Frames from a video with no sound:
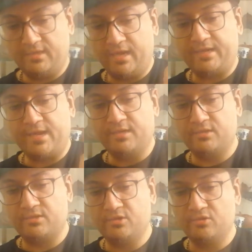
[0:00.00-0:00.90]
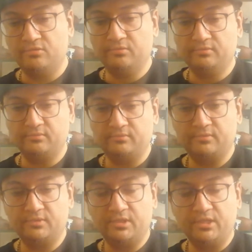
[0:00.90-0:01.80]
I kind of just know.
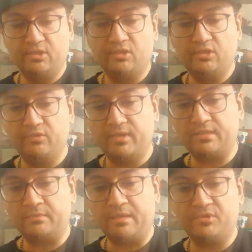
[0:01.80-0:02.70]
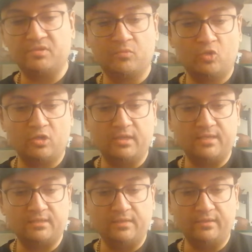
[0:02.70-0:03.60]
Do I sometimes use more or
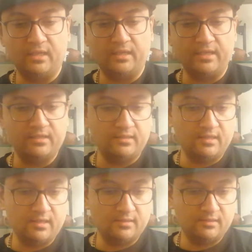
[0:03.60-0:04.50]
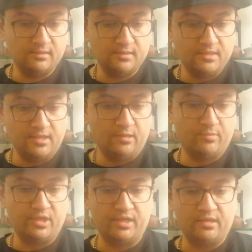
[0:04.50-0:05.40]
less leaf than I'd like? Yes.
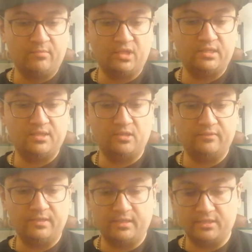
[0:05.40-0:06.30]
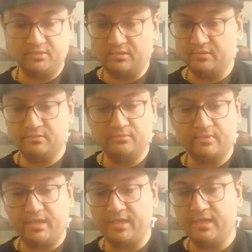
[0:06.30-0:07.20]
But much less often than I used to.
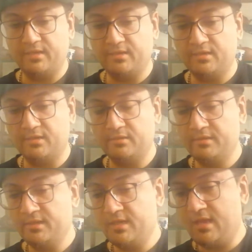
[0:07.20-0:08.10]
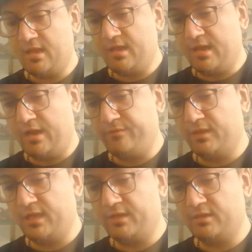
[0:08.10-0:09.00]
And I feel
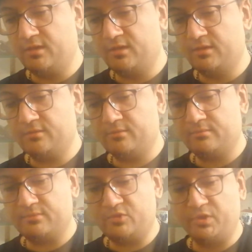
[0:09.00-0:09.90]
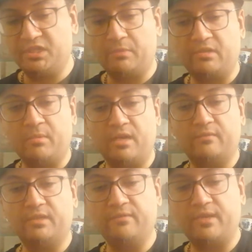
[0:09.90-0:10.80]
like switching up the amount of
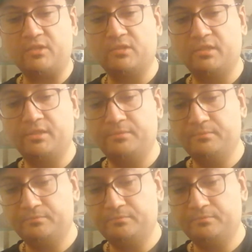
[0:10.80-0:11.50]
leaf actually